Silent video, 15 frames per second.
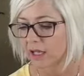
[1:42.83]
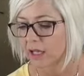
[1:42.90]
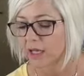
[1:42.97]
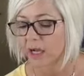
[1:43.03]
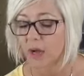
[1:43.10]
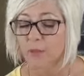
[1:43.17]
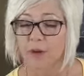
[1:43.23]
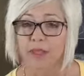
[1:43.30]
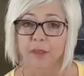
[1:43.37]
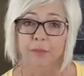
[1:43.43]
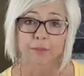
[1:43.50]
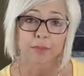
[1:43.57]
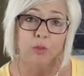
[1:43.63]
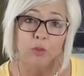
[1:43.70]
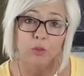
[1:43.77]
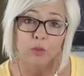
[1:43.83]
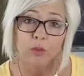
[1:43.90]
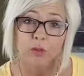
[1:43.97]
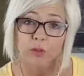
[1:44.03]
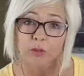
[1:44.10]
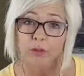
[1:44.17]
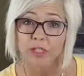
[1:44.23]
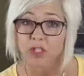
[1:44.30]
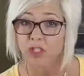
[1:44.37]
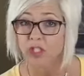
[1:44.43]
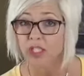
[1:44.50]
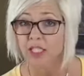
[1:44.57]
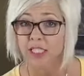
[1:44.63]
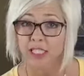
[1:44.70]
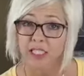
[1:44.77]
hung out by the pool, which
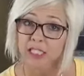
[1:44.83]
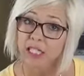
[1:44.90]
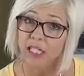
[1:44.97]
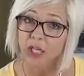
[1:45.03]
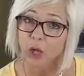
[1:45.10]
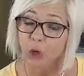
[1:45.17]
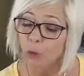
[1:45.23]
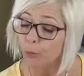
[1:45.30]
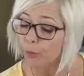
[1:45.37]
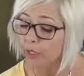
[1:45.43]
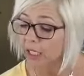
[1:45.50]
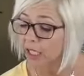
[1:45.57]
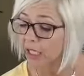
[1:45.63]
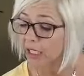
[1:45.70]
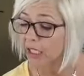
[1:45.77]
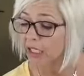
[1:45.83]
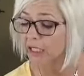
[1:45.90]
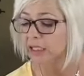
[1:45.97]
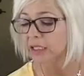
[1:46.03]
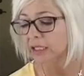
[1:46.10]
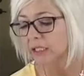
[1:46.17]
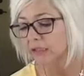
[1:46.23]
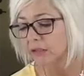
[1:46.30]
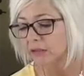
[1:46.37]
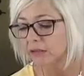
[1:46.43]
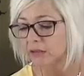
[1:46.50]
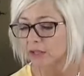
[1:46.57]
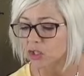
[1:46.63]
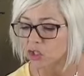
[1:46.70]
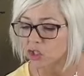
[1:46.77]
did get open. A
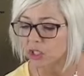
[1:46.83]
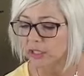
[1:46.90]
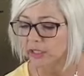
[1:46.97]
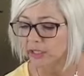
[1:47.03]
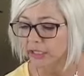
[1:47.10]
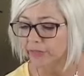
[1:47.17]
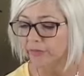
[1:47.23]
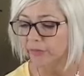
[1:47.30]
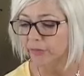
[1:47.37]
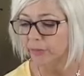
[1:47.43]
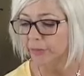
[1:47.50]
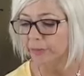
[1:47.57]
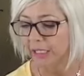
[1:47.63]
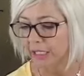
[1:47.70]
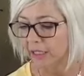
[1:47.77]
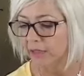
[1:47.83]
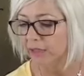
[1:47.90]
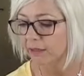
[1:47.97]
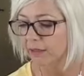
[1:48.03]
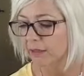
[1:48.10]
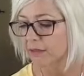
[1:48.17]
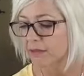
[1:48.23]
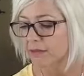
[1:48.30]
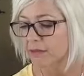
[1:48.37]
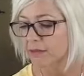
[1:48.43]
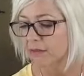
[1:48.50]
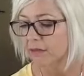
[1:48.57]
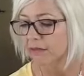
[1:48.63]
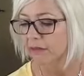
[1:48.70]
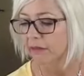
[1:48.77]
little chilly for me,
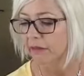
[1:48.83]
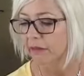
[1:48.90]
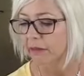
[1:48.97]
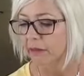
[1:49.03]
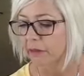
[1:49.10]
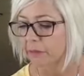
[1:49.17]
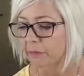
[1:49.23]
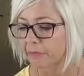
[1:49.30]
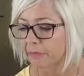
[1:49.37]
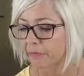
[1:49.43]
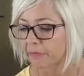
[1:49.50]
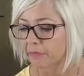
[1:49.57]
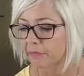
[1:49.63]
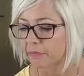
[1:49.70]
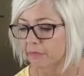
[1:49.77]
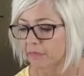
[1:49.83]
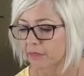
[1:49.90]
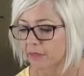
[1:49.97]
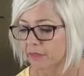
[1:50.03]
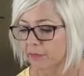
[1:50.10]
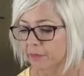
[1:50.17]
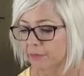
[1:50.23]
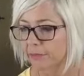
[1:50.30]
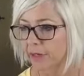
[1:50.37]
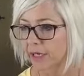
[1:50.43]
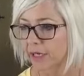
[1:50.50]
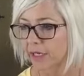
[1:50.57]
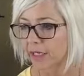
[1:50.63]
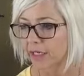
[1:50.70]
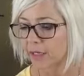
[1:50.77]

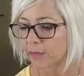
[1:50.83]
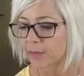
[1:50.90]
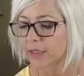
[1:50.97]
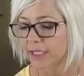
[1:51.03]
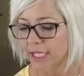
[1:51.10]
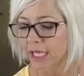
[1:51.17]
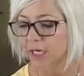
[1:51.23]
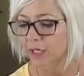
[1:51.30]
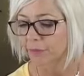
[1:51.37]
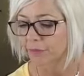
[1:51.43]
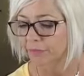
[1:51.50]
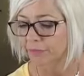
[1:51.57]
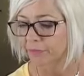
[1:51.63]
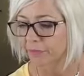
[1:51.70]
but it was there.